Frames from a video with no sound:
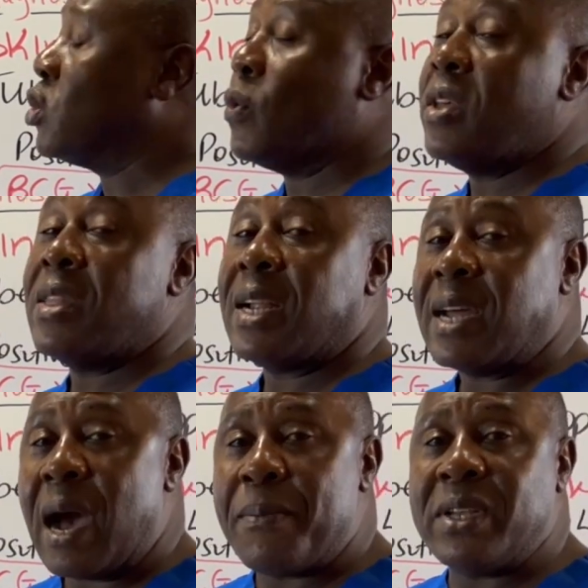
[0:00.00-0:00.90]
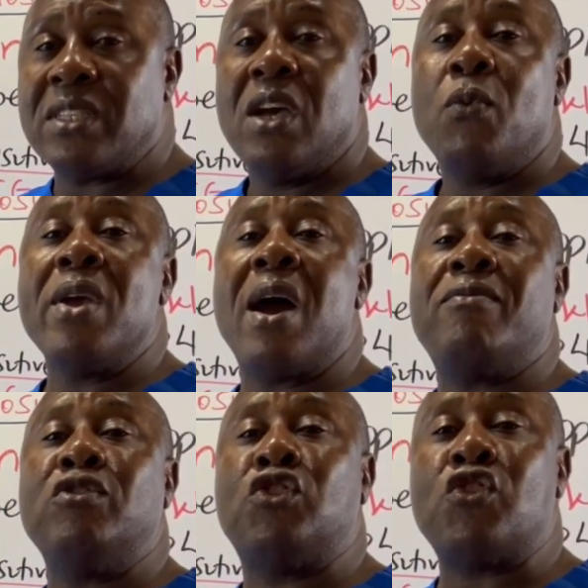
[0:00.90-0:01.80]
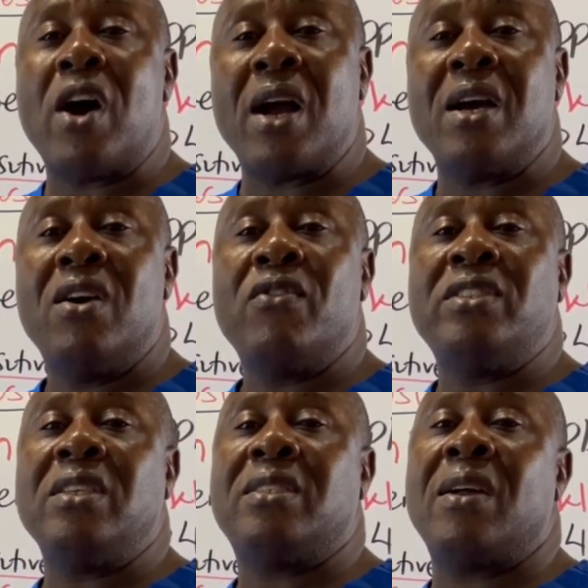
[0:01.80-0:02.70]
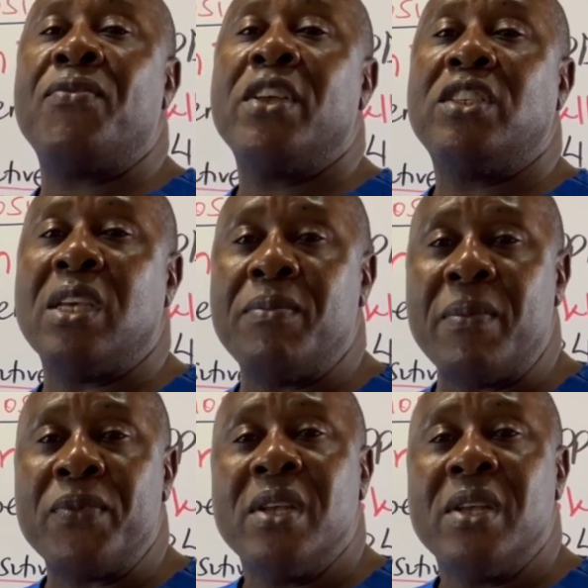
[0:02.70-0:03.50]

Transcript: So when that happens, we have drug-resistant TB.